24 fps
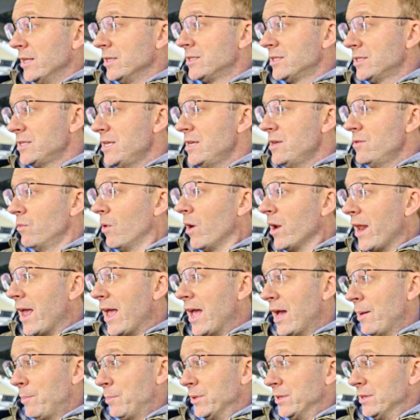and see what
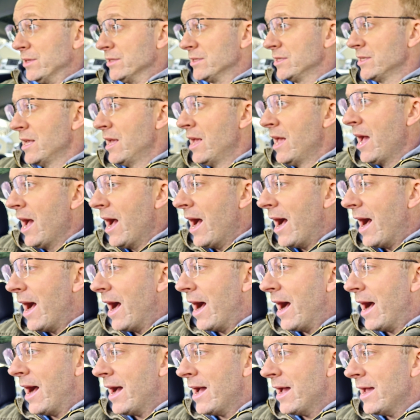happens.
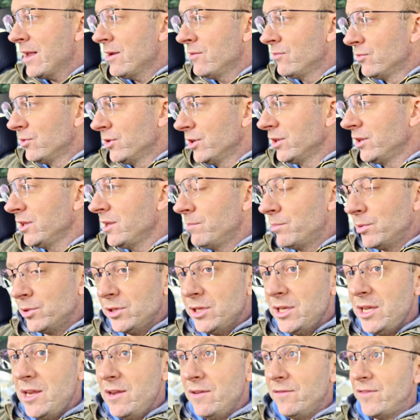I really
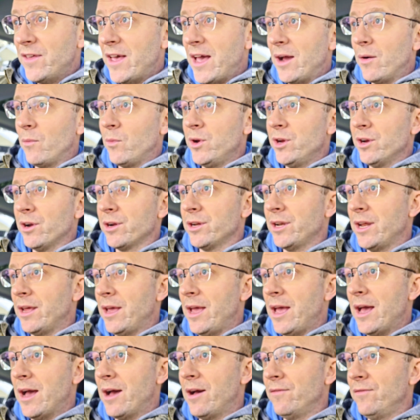believe that we are gonna
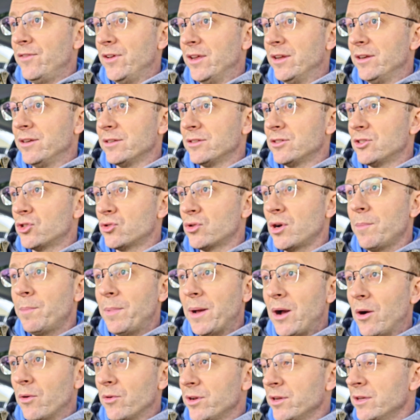have it trip
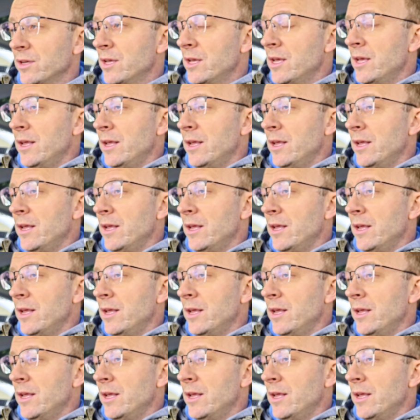out.